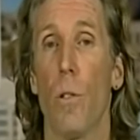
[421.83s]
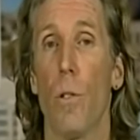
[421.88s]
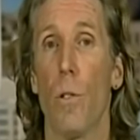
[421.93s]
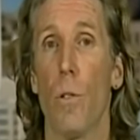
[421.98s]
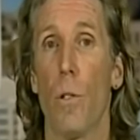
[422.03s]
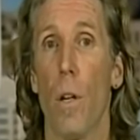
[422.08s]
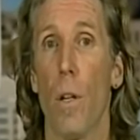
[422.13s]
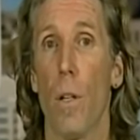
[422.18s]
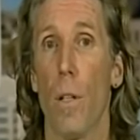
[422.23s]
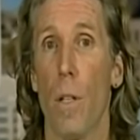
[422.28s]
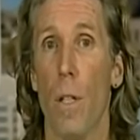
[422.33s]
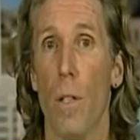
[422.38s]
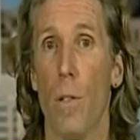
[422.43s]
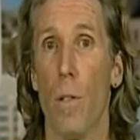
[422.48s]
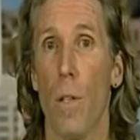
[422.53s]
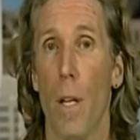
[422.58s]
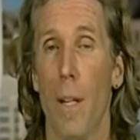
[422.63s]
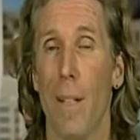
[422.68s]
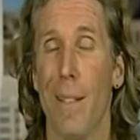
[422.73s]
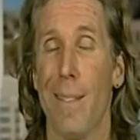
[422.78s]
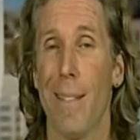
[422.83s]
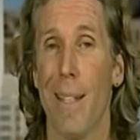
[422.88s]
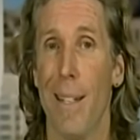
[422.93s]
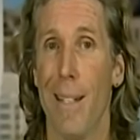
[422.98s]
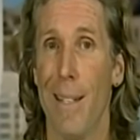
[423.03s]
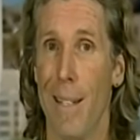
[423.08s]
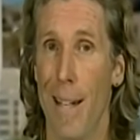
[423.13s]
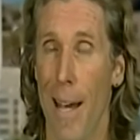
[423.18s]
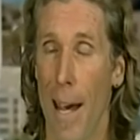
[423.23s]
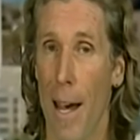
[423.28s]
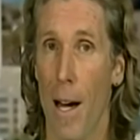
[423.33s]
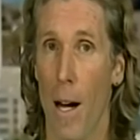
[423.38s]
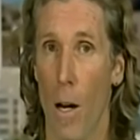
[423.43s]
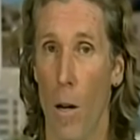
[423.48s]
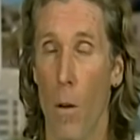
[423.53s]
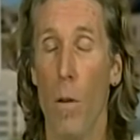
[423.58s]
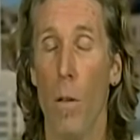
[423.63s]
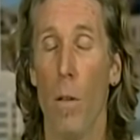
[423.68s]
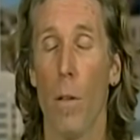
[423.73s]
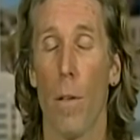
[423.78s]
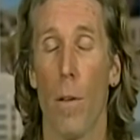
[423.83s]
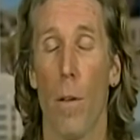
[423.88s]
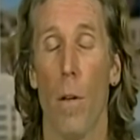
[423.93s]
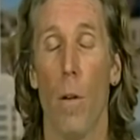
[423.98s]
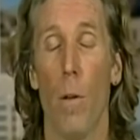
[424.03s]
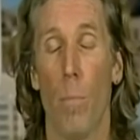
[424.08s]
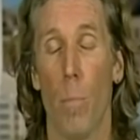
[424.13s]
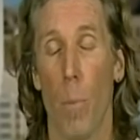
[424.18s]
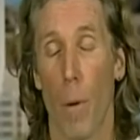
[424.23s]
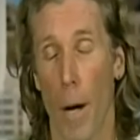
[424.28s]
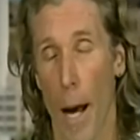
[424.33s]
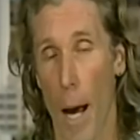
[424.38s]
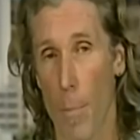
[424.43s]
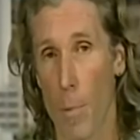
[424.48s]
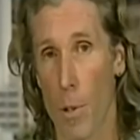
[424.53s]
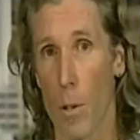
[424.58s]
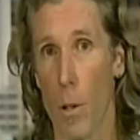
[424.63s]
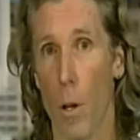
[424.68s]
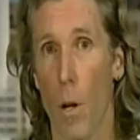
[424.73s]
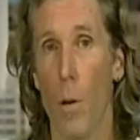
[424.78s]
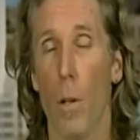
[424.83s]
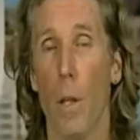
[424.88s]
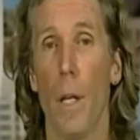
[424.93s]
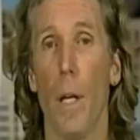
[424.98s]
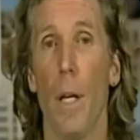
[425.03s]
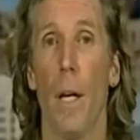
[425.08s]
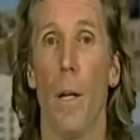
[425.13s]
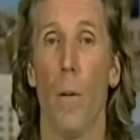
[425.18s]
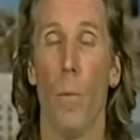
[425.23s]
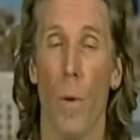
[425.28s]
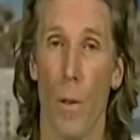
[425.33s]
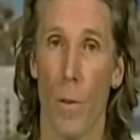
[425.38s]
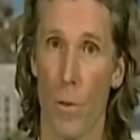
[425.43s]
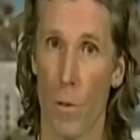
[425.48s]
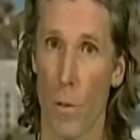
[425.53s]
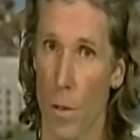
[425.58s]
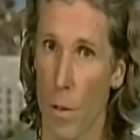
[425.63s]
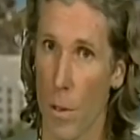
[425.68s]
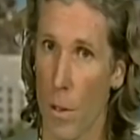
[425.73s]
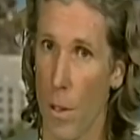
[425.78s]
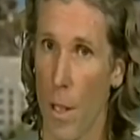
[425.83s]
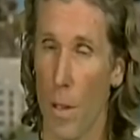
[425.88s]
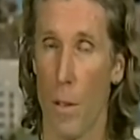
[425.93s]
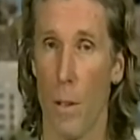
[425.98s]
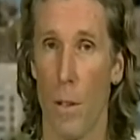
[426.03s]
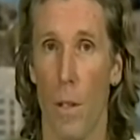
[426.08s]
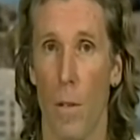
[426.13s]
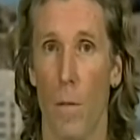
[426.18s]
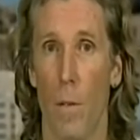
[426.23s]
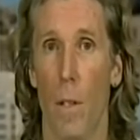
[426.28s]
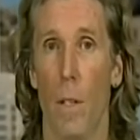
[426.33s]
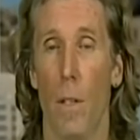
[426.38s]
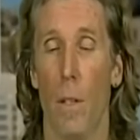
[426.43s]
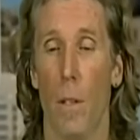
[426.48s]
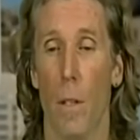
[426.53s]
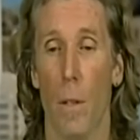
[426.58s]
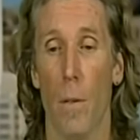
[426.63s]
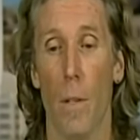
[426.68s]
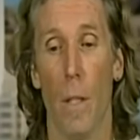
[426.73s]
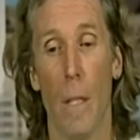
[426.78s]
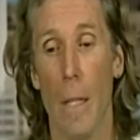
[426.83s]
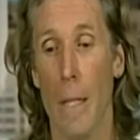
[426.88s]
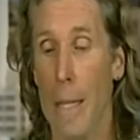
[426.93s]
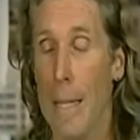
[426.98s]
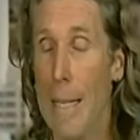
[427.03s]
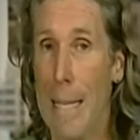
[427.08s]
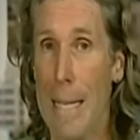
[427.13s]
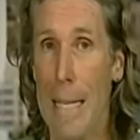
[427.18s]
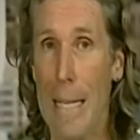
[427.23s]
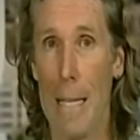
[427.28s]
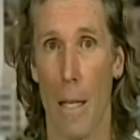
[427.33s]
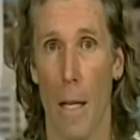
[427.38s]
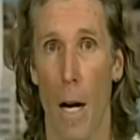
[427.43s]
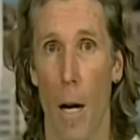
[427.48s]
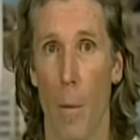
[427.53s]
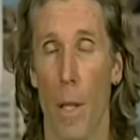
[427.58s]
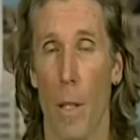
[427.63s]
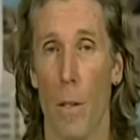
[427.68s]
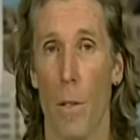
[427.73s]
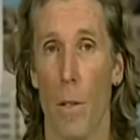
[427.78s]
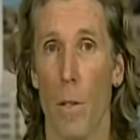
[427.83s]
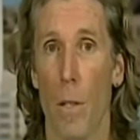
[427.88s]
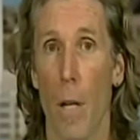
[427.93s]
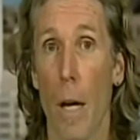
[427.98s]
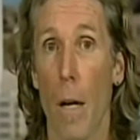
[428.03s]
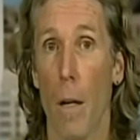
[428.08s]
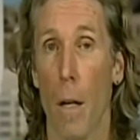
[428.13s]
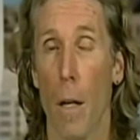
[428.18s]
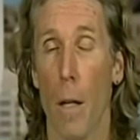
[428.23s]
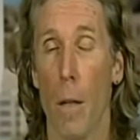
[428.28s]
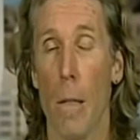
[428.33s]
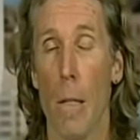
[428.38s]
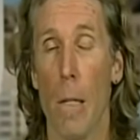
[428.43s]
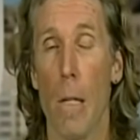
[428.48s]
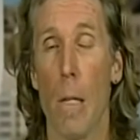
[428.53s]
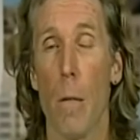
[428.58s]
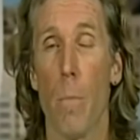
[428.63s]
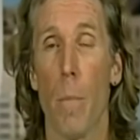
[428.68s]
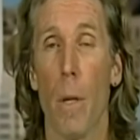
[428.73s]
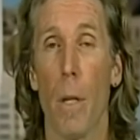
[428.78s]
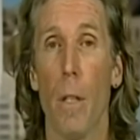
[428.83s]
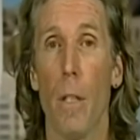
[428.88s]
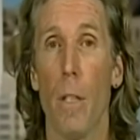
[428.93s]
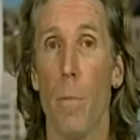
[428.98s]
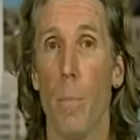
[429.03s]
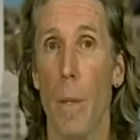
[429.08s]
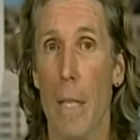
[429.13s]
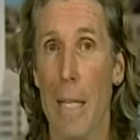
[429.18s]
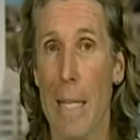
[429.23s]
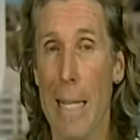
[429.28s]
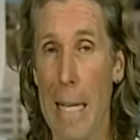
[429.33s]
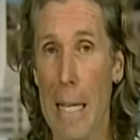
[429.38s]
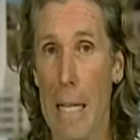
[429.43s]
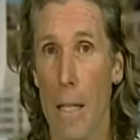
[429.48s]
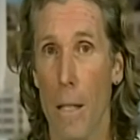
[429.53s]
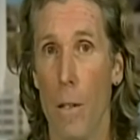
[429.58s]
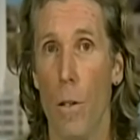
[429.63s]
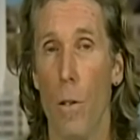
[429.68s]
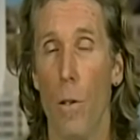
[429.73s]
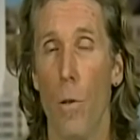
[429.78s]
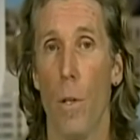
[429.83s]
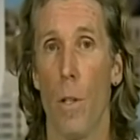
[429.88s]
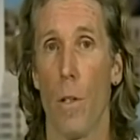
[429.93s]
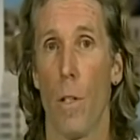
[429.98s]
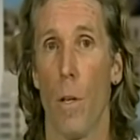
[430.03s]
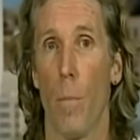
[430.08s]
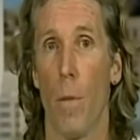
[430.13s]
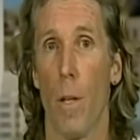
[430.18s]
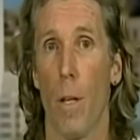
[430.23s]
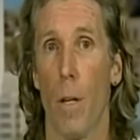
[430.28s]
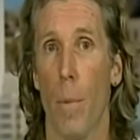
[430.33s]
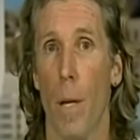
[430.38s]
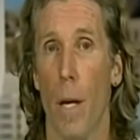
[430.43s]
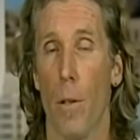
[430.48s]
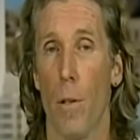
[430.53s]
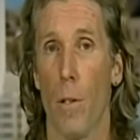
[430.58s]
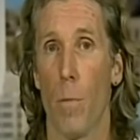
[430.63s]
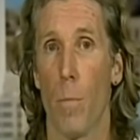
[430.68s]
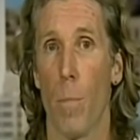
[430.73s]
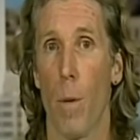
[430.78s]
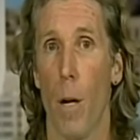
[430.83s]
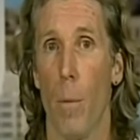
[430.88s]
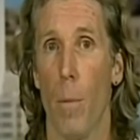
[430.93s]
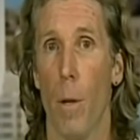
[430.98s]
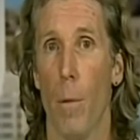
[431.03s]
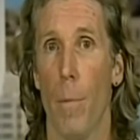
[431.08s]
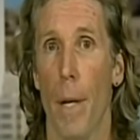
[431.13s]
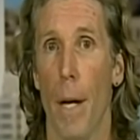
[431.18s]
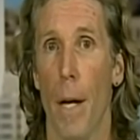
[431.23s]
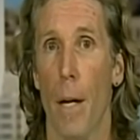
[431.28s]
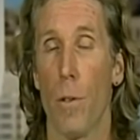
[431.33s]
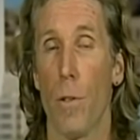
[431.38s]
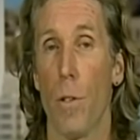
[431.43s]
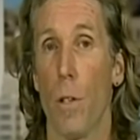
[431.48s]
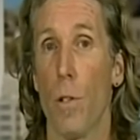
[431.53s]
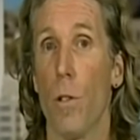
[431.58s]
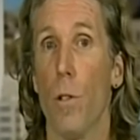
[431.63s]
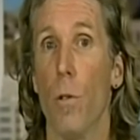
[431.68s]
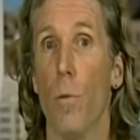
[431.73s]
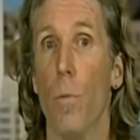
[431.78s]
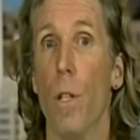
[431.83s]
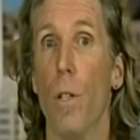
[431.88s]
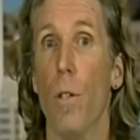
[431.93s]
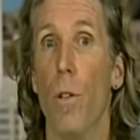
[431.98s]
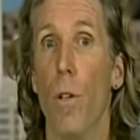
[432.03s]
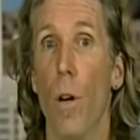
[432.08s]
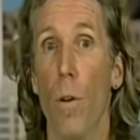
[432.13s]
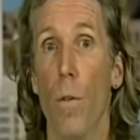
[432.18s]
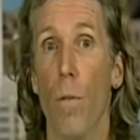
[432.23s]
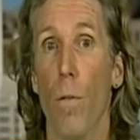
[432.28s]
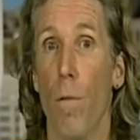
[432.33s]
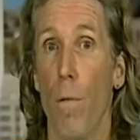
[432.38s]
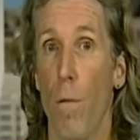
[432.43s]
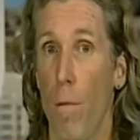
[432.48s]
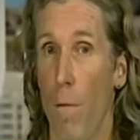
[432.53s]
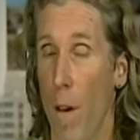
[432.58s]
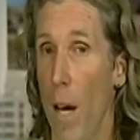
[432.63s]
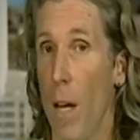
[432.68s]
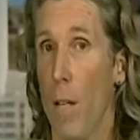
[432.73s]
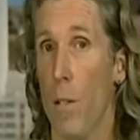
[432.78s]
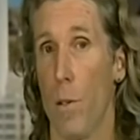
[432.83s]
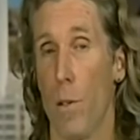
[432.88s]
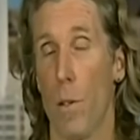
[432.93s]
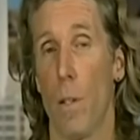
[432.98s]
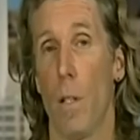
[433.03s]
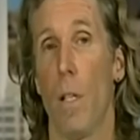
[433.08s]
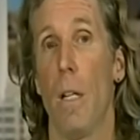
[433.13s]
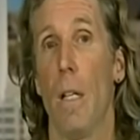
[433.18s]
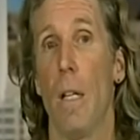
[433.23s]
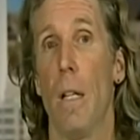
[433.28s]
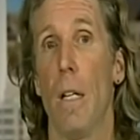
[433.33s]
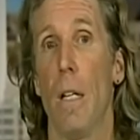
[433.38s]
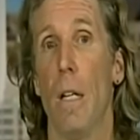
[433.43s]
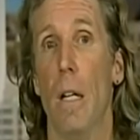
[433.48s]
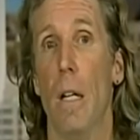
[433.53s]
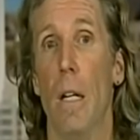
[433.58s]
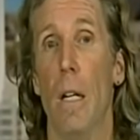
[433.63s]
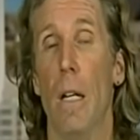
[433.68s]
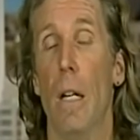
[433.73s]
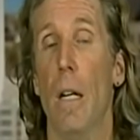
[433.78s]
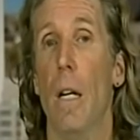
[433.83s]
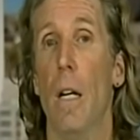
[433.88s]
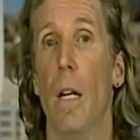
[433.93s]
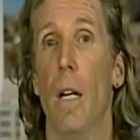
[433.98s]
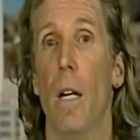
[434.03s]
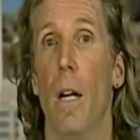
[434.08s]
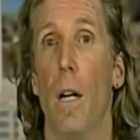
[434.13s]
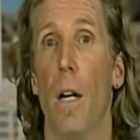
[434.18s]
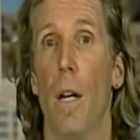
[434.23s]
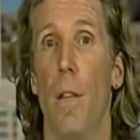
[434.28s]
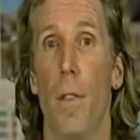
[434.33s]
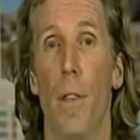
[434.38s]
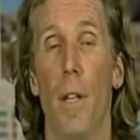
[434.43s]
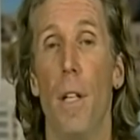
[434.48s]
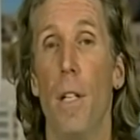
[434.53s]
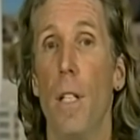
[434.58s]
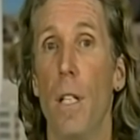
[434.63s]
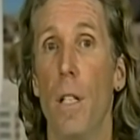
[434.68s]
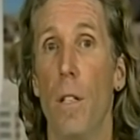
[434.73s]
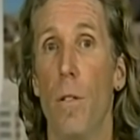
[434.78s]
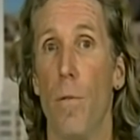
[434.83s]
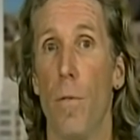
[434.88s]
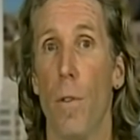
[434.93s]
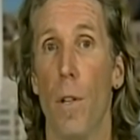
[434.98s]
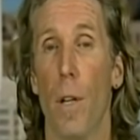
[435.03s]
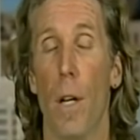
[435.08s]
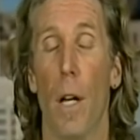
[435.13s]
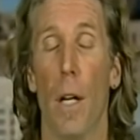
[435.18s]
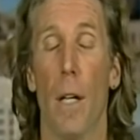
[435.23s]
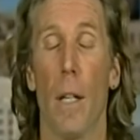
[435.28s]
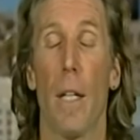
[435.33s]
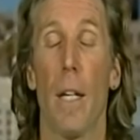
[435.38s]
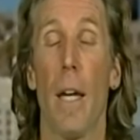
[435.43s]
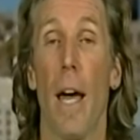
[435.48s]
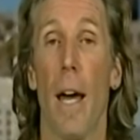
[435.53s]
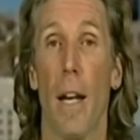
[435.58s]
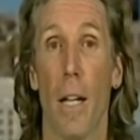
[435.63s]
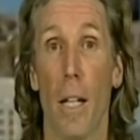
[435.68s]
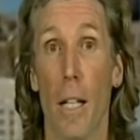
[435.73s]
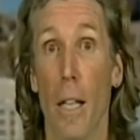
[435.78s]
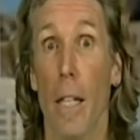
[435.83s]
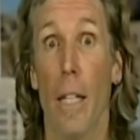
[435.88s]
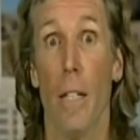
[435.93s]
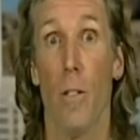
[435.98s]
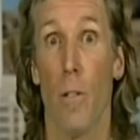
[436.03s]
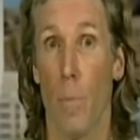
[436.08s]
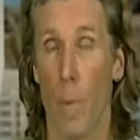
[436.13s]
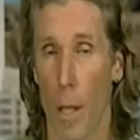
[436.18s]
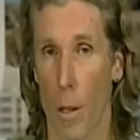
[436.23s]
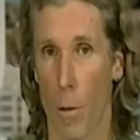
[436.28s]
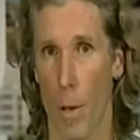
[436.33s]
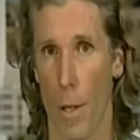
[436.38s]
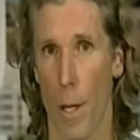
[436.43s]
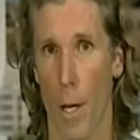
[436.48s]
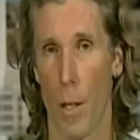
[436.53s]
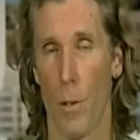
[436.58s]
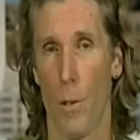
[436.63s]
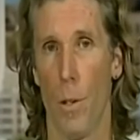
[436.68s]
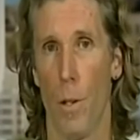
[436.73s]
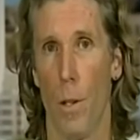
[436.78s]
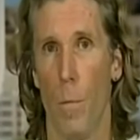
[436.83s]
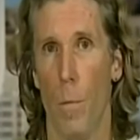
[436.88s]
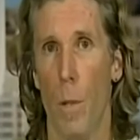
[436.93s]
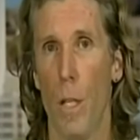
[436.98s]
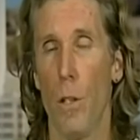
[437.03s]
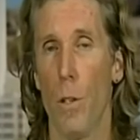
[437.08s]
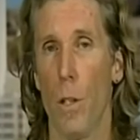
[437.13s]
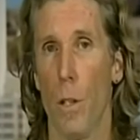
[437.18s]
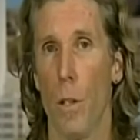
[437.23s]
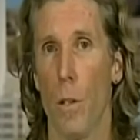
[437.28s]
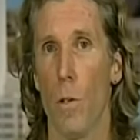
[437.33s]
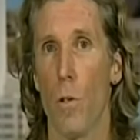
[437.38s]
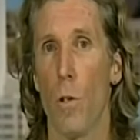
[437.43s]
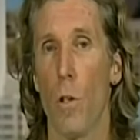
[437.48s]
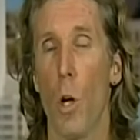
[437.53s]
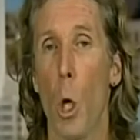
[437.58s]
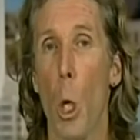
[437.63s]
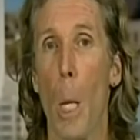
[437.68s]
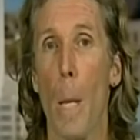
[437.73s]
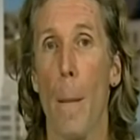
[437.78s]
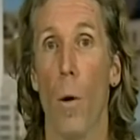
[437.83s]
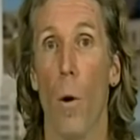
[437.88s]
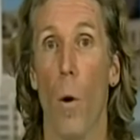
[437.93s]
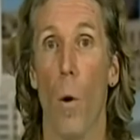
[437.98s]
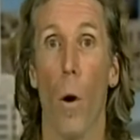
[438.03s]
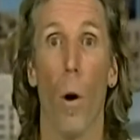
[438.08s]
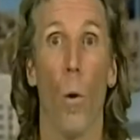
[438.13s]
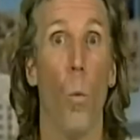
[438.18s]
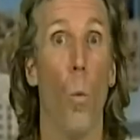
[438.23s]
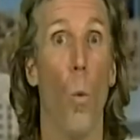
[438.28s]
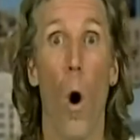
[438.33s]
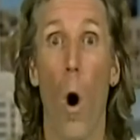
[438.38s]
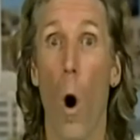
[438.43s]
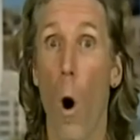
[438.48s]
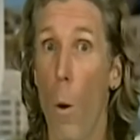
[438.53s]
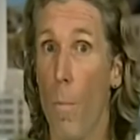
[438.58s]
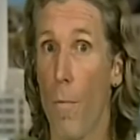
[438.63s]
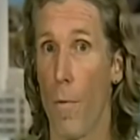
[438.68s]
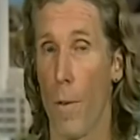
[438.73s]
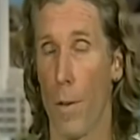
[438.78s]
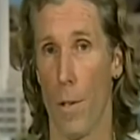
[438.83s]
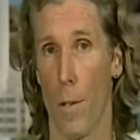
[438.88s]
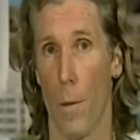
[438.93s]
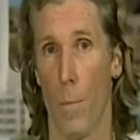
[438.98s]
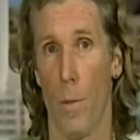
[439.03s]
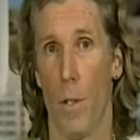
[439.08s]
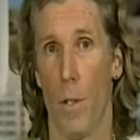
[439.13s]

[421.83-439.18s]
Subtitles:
to start these things now, though perhaps slowly and with certain sensitivity to economics, et cetera, but at least begin doing something about this problem now such that we don't face the need for a cataclysmic reduction in emissions or hope for